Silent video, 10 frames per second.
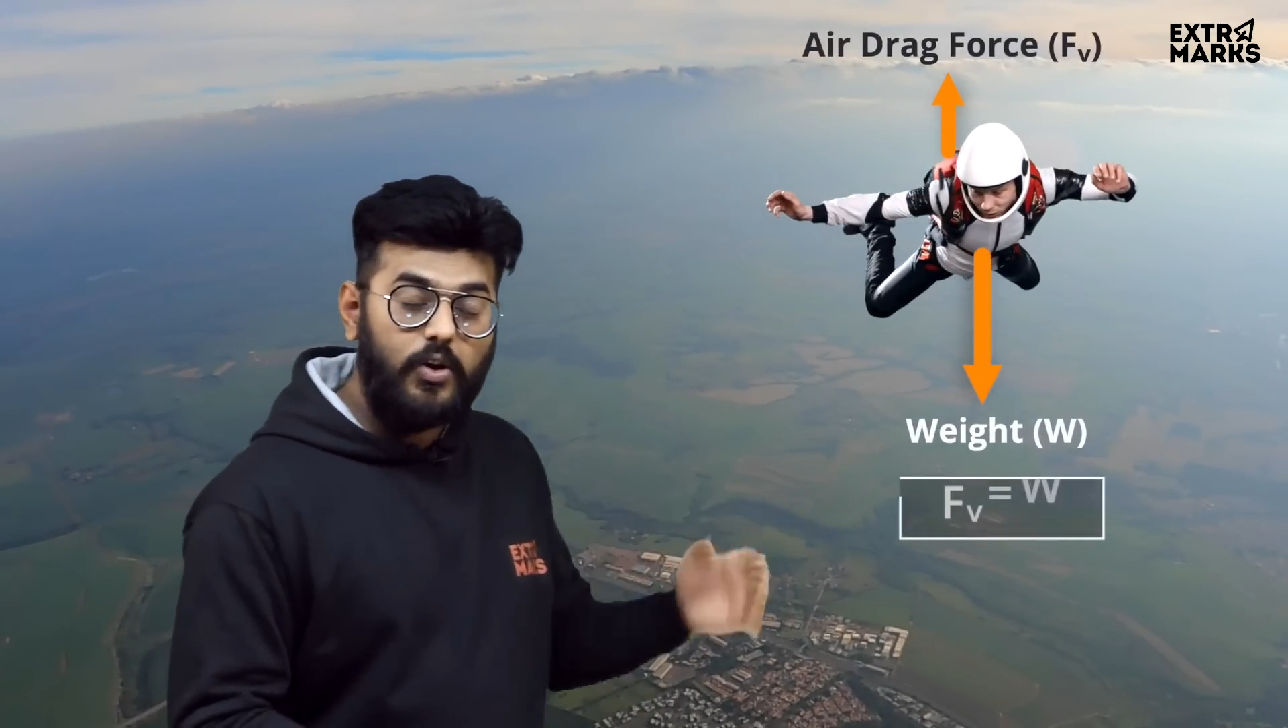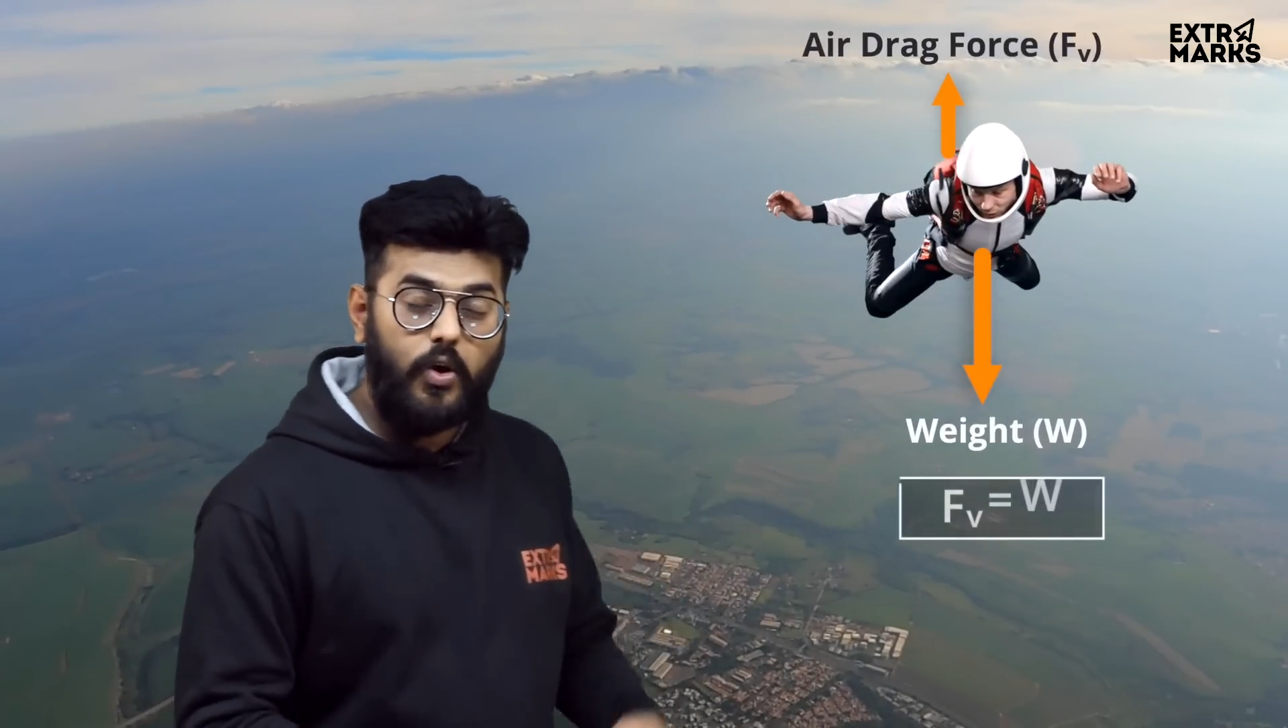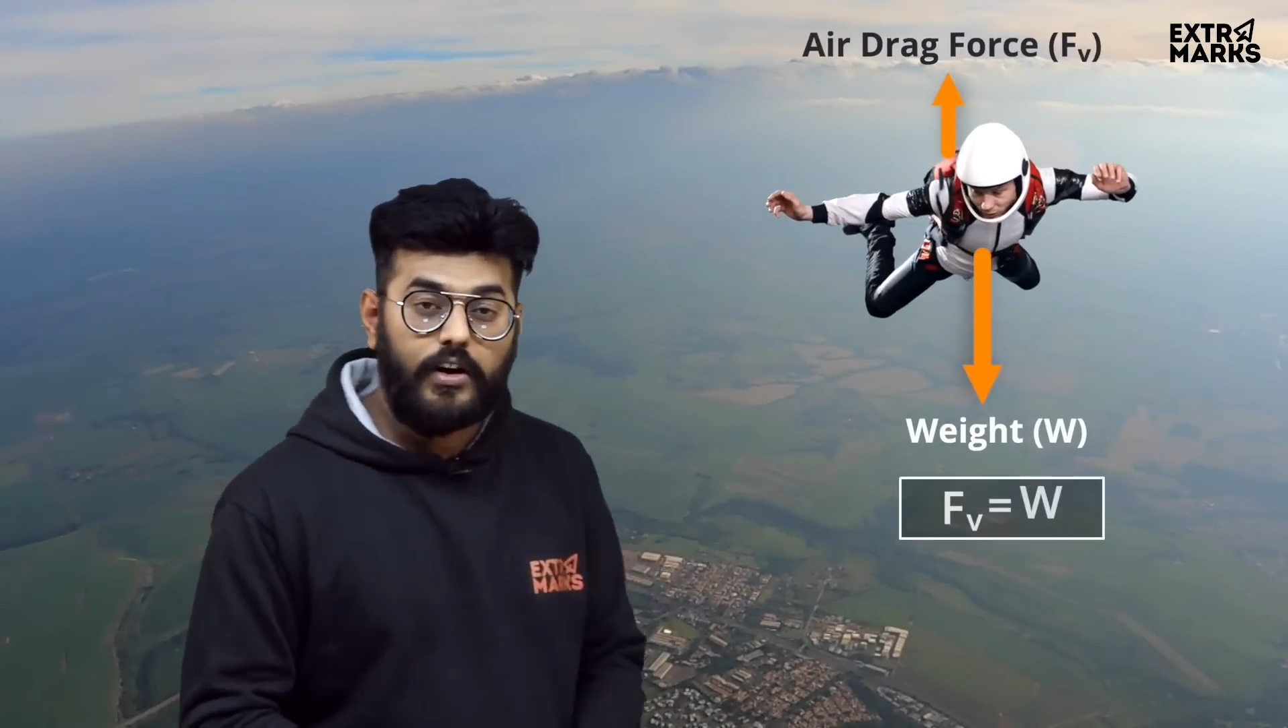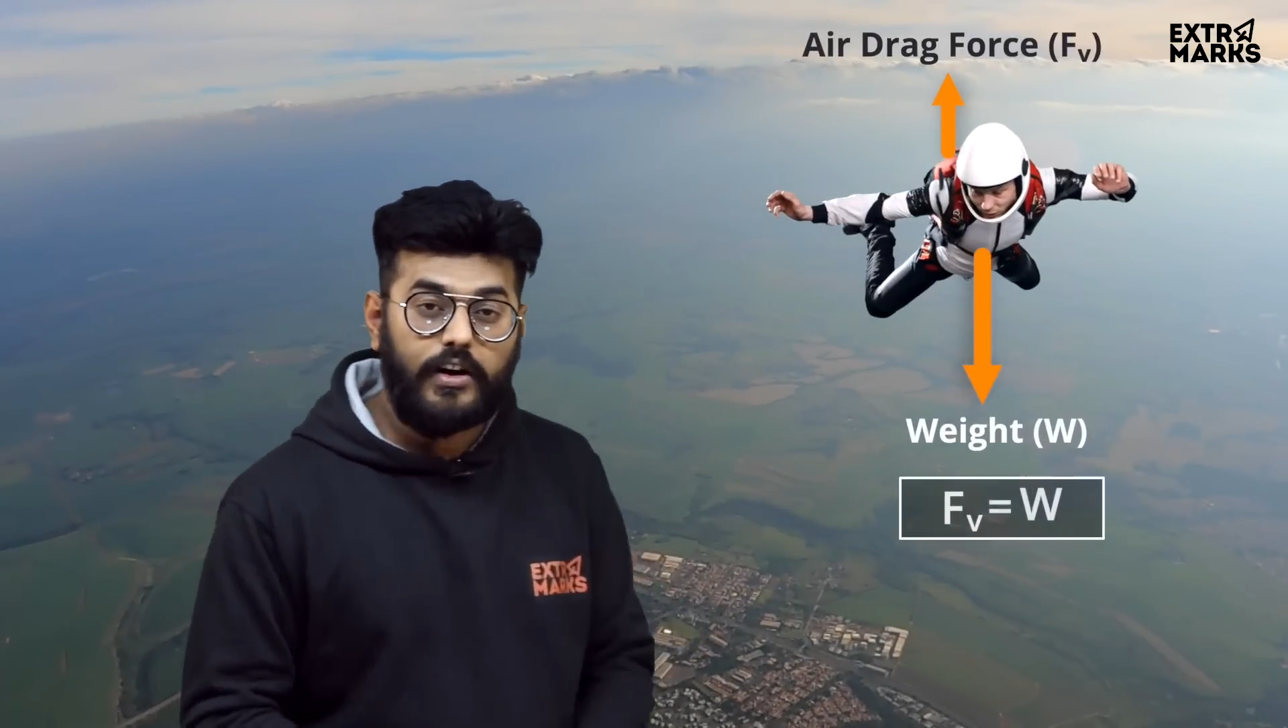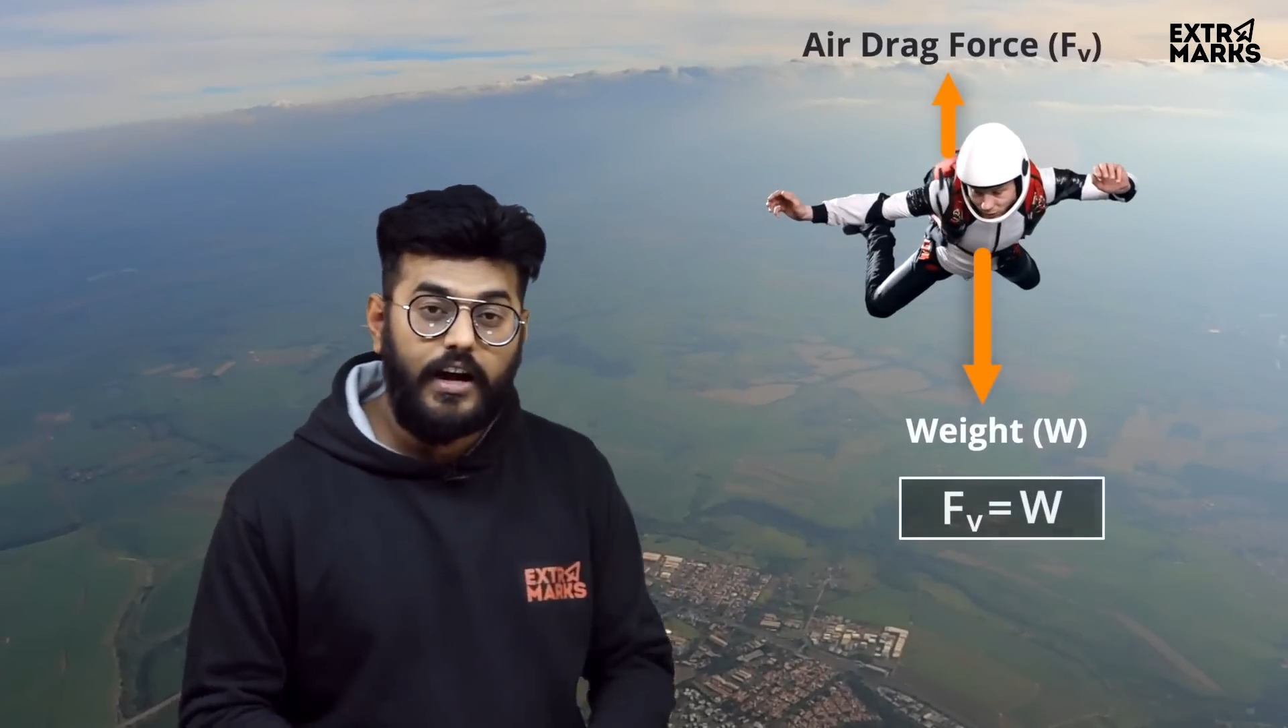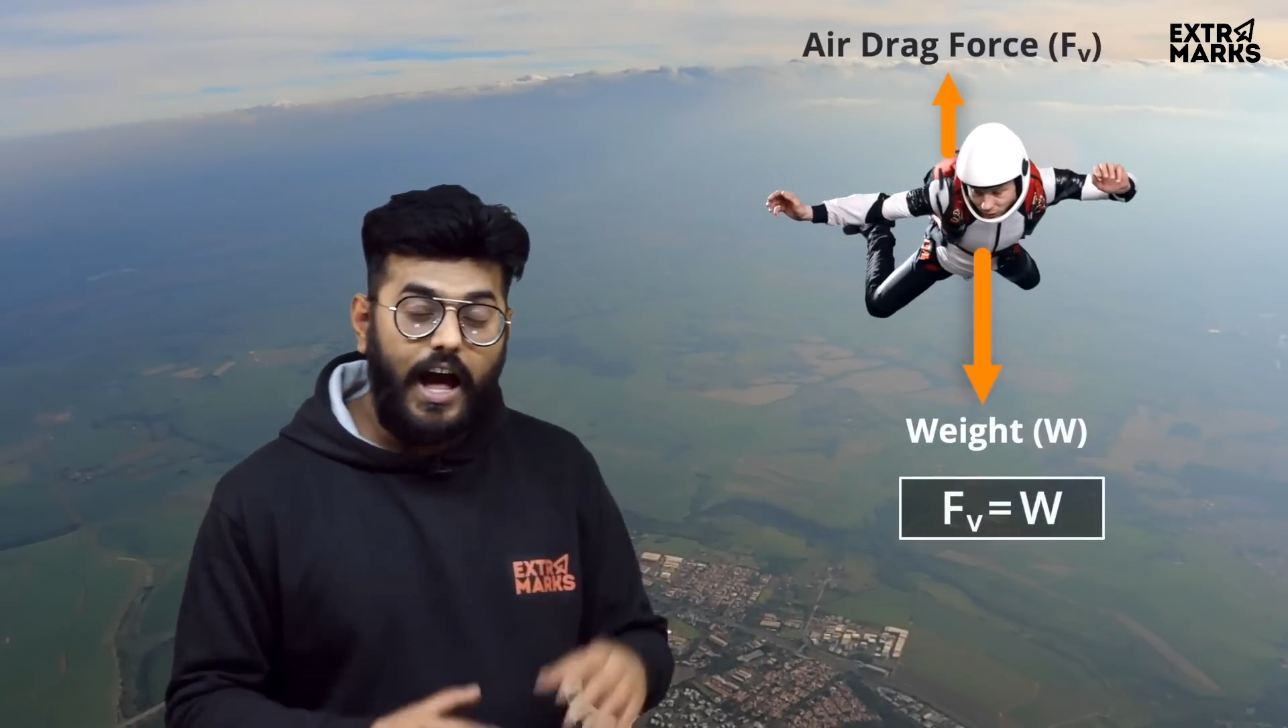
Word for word: torque